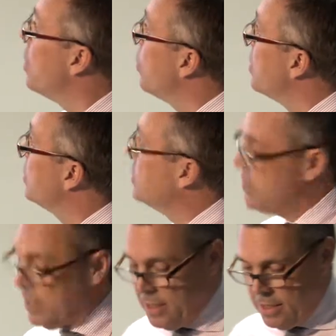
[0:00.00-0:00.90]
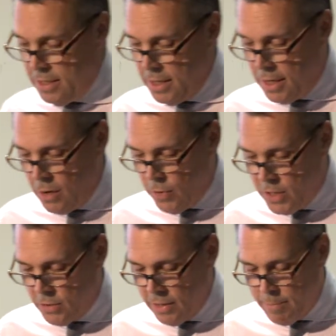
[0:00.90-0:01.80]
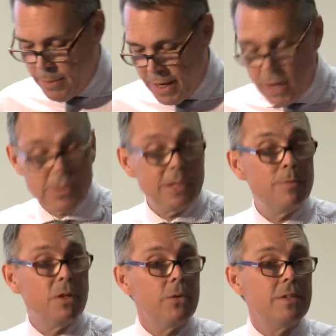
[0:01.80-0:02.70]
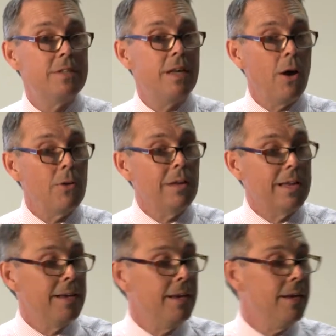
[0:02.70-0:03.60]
We're introducing this year a regional MBA, which I'm told is the only